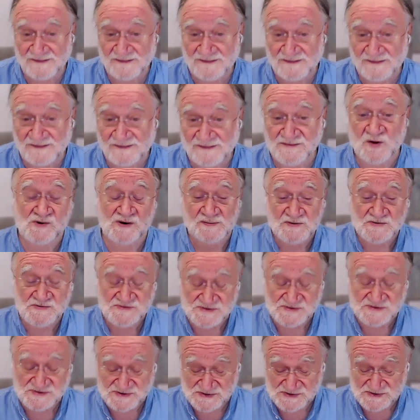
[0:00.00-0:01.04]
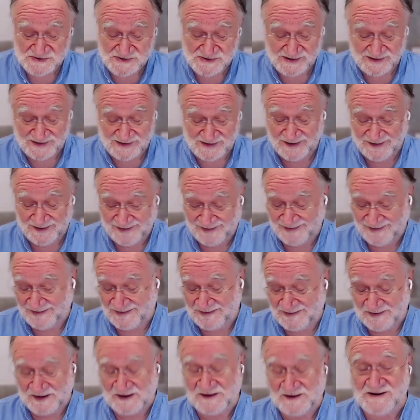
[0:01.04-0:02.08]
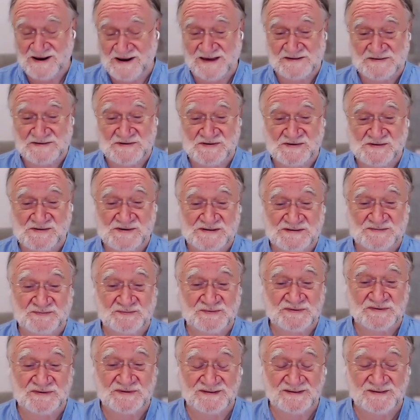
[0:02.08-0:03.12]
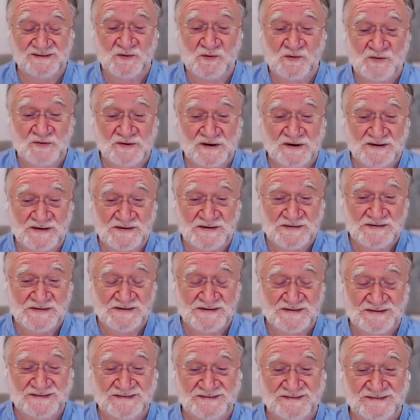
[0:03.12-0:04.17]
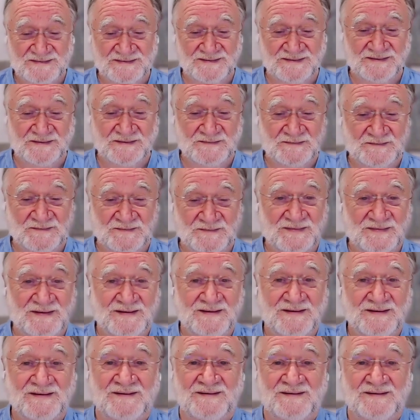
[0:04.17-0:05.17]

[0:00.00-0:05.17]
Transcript: And Owen will help you to connect to us with the audio. Yeah.